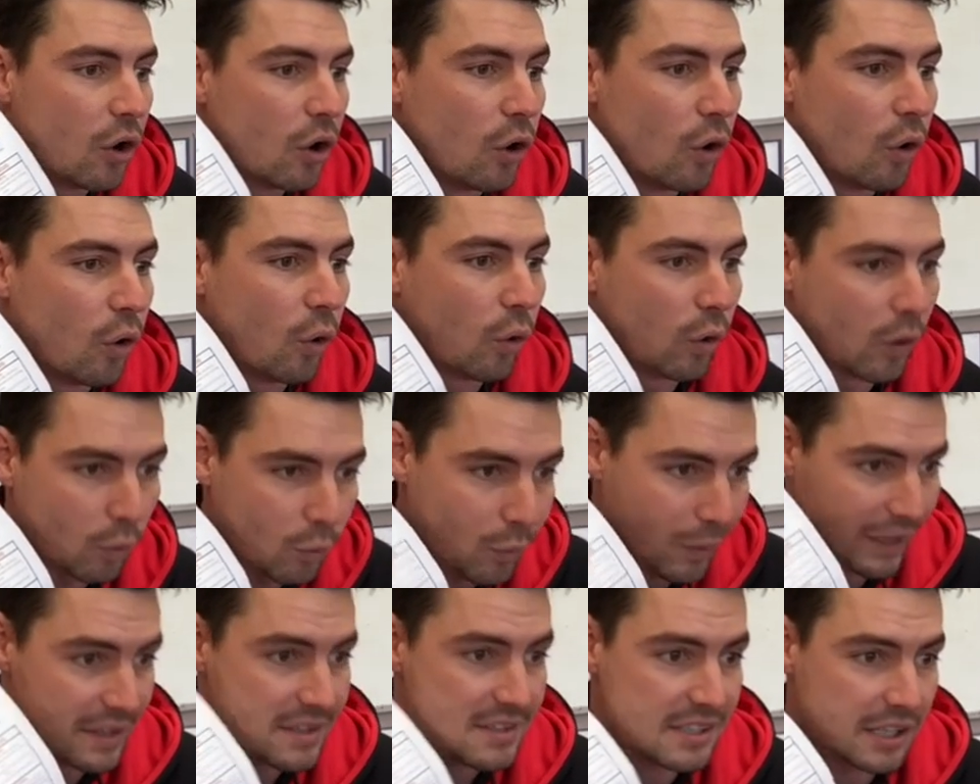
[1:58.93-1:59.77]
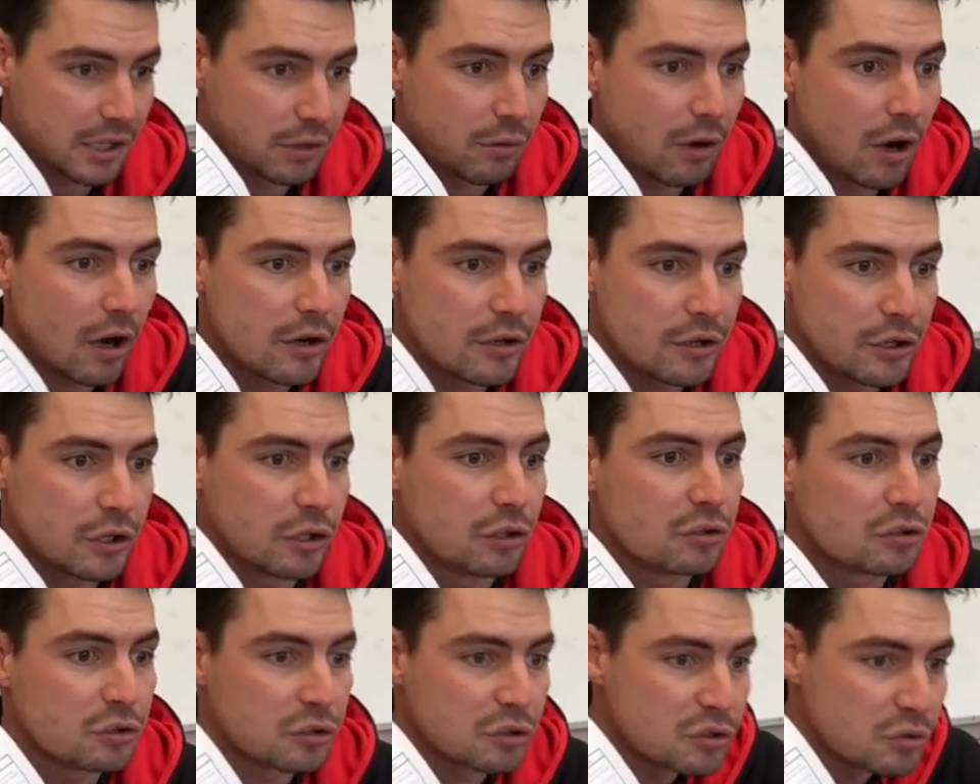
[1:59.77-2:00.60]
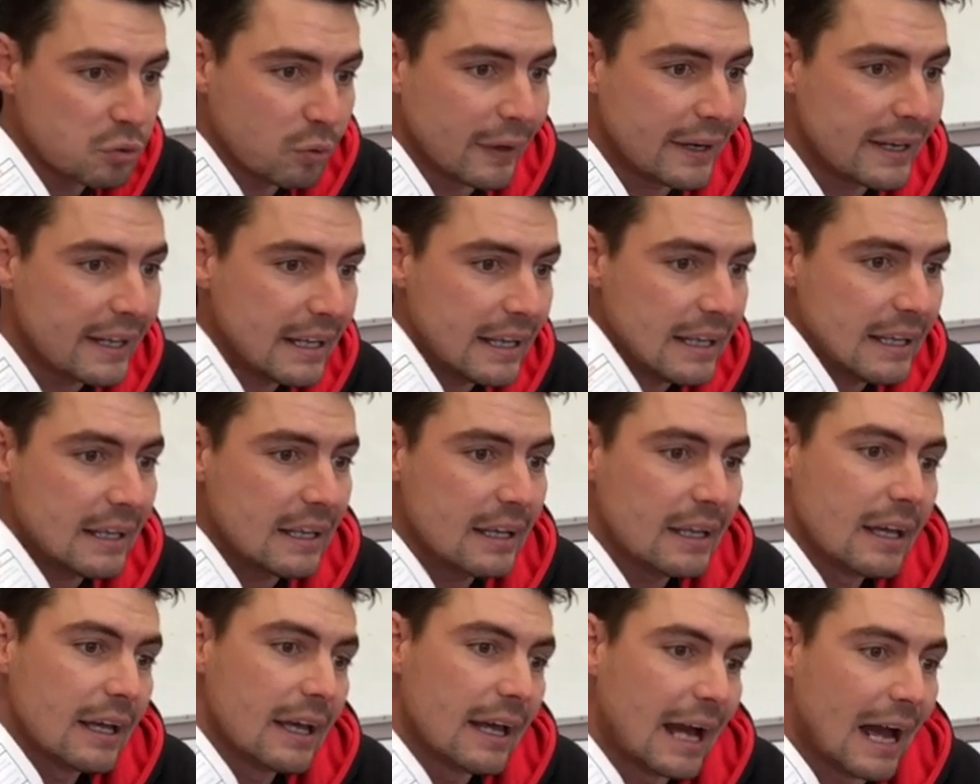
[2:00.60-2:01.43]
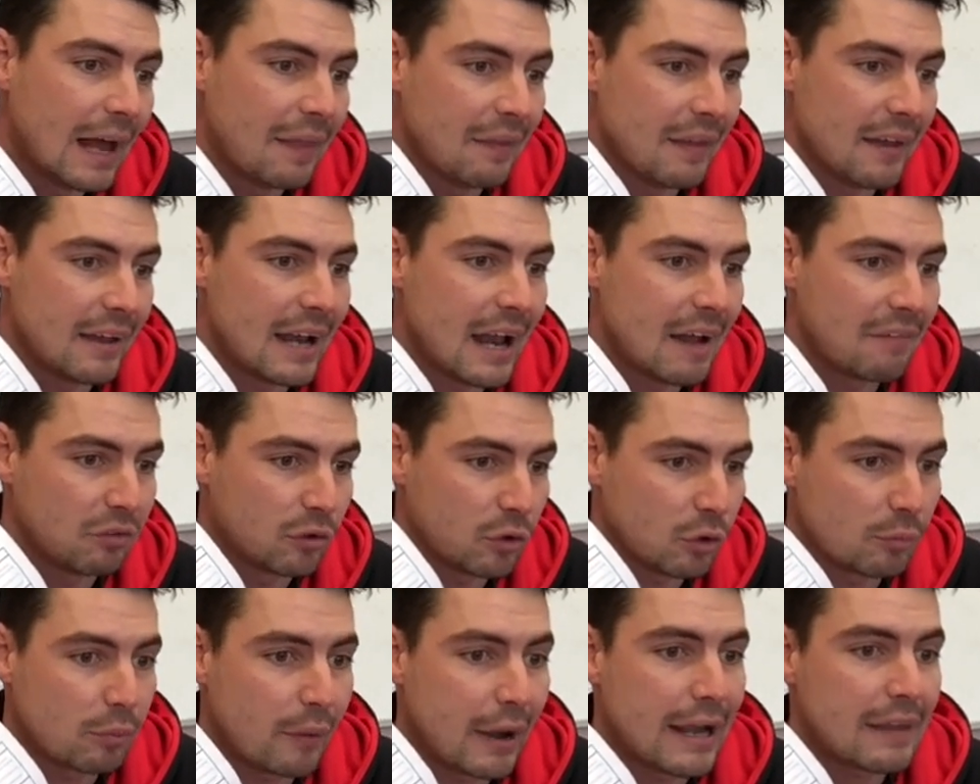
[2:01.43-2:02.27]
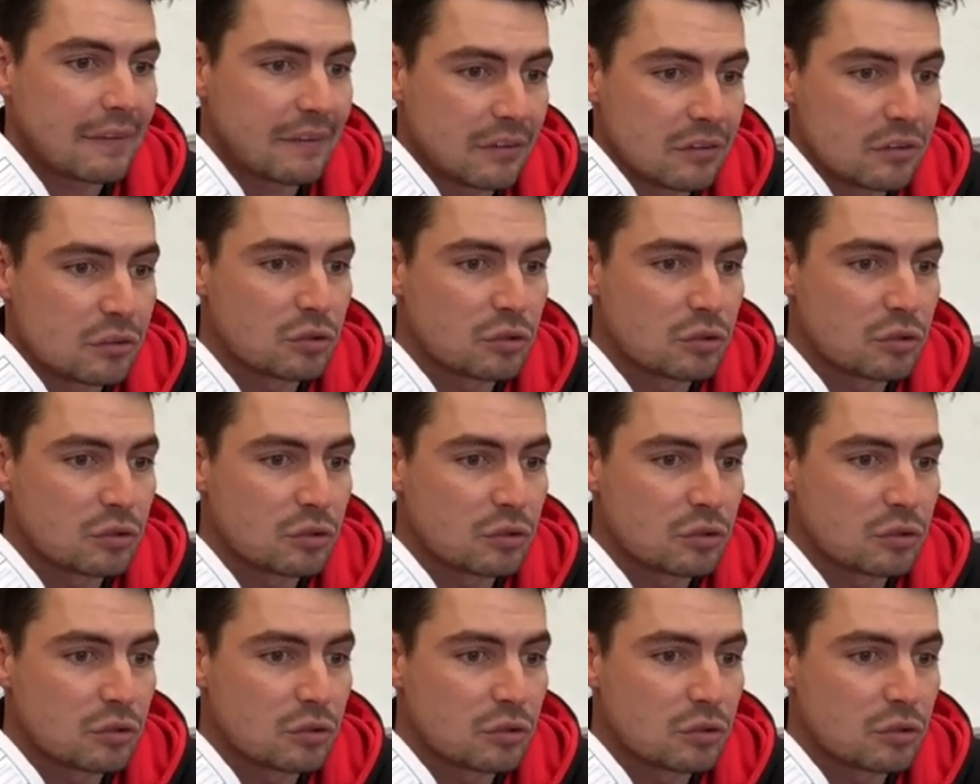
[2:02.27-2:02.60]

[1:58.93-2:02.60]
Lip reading: all at once in a row. You could do 20 and then have a little break, then do